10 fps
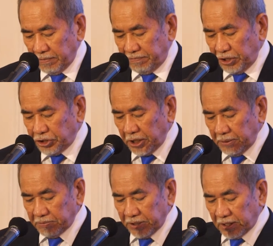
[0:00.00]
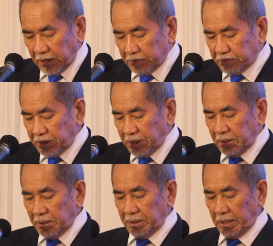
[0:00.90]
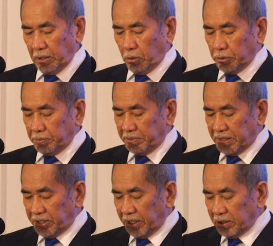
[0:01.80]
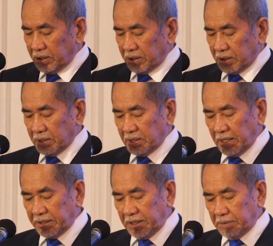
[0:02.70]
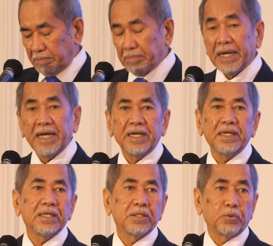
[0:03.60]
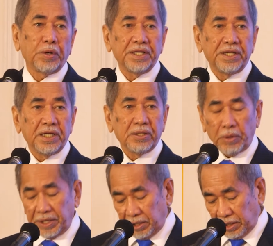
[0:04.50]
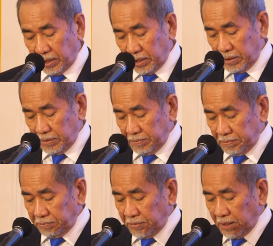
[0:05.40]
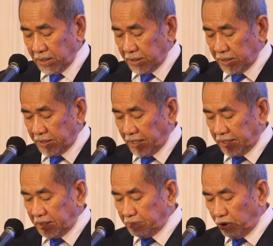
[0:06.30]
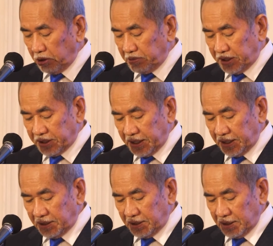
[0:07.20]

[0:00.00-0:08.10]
V-shaped recovery could be seen starting May 2020. The unemployment rate